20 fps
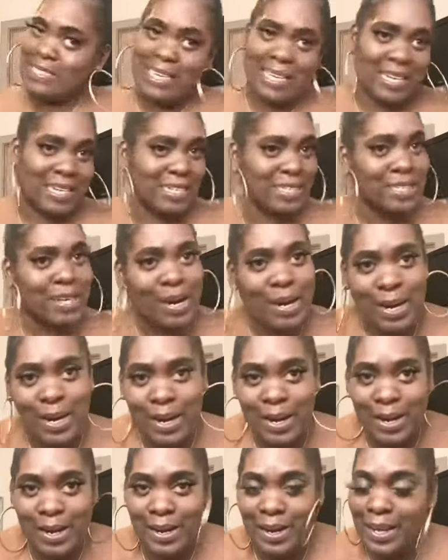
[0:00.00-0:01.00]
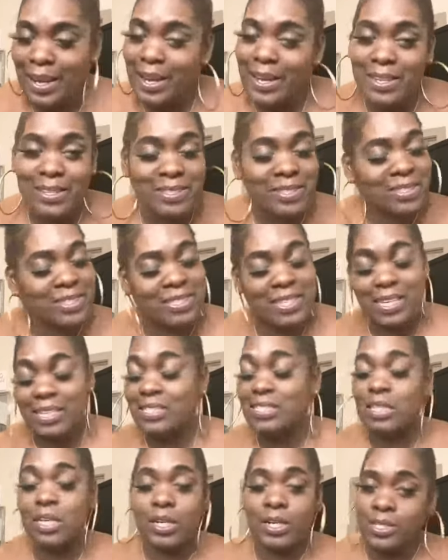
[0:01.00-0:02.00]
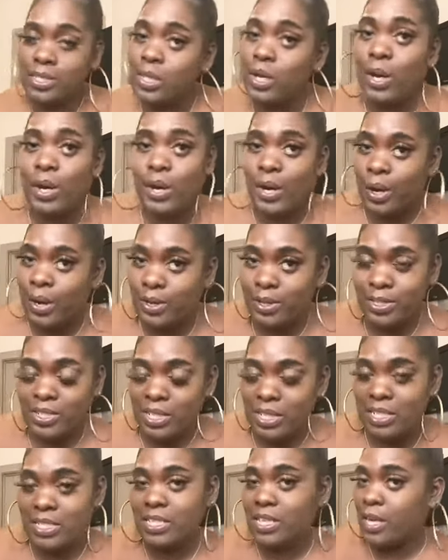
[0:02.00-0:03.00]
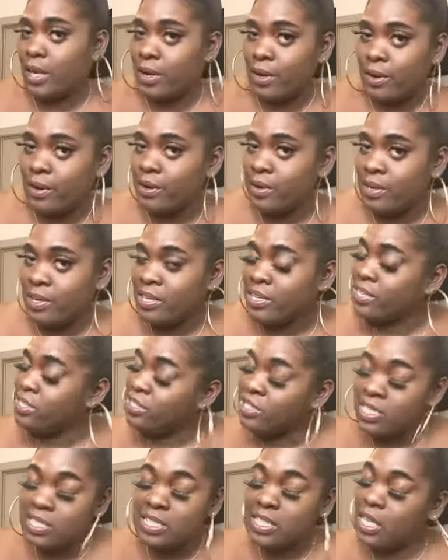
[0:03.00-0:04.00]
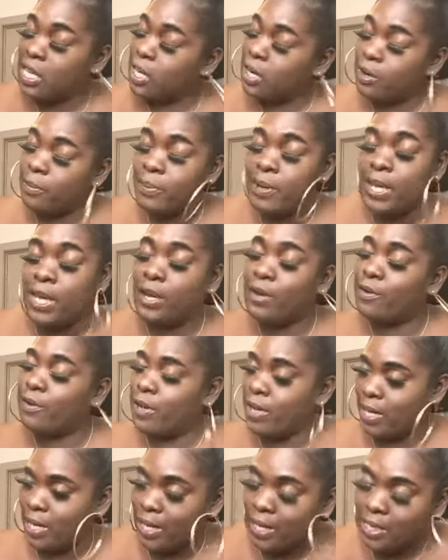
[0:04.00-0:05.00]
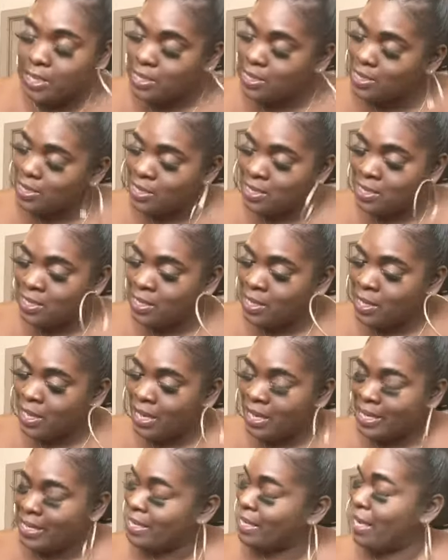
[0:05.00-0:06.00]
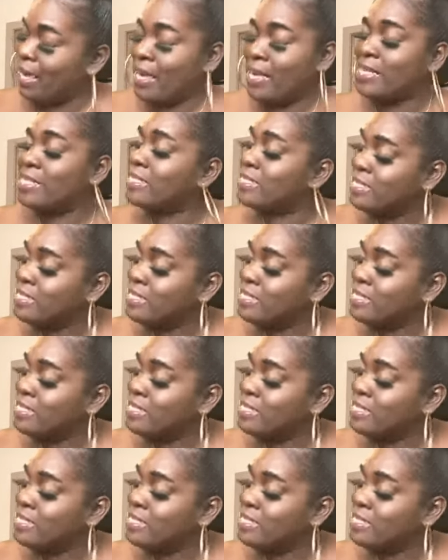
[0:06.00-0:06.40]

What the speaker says: it is her. It's her. She's here. She's here. Period. Yes.